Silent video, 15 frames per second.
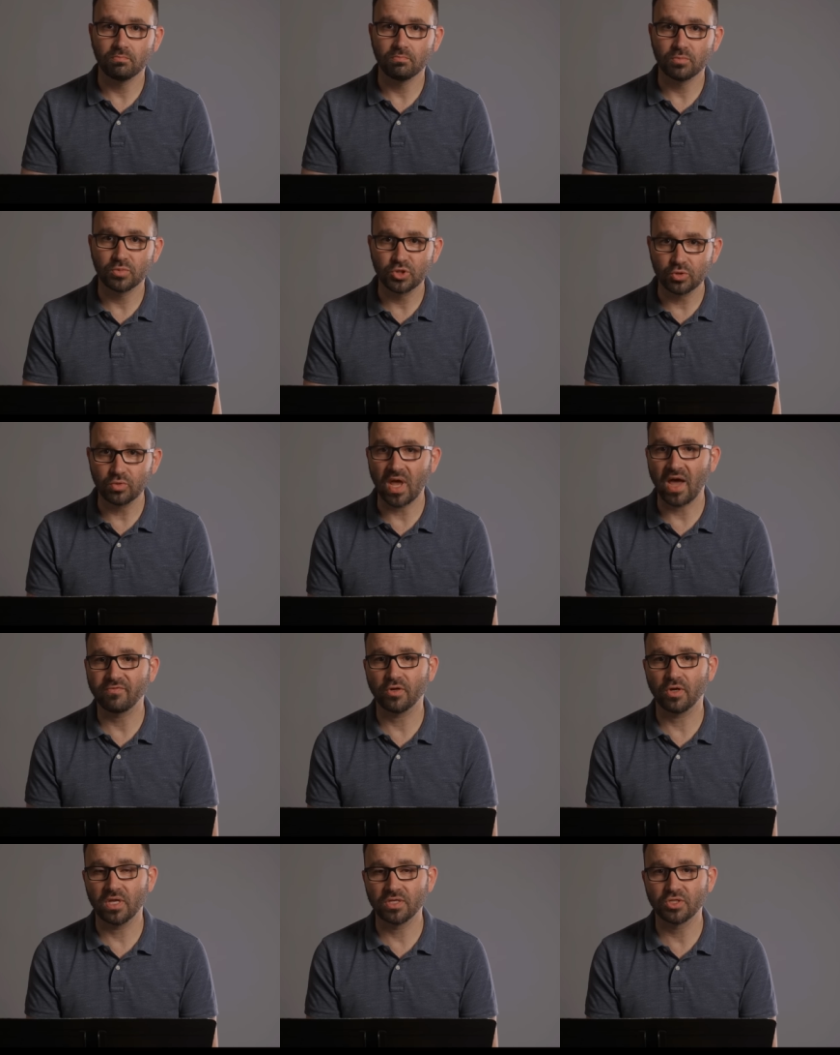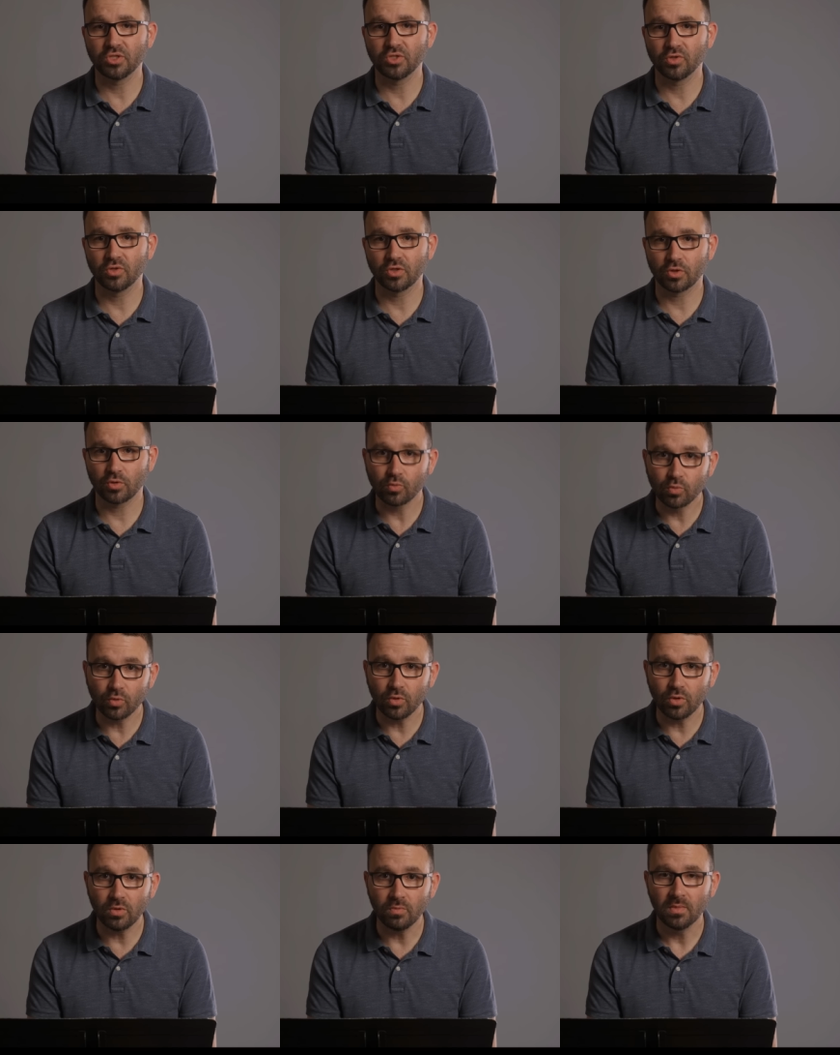soon after instituted a
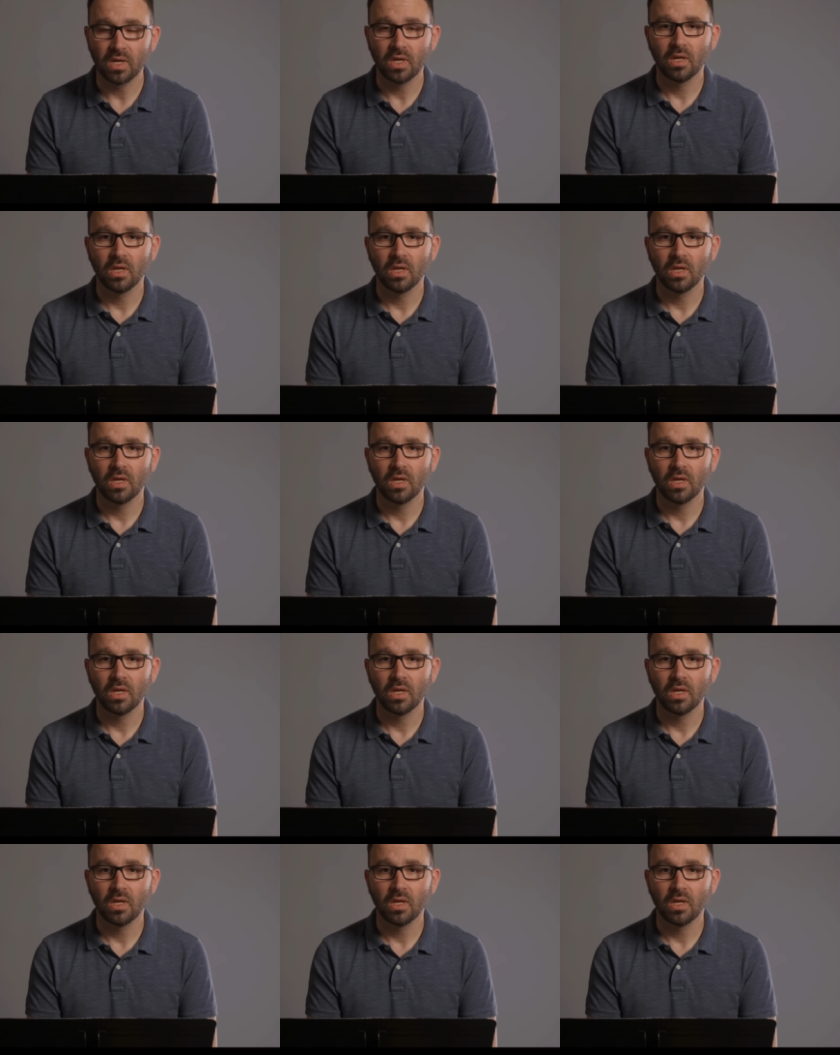rule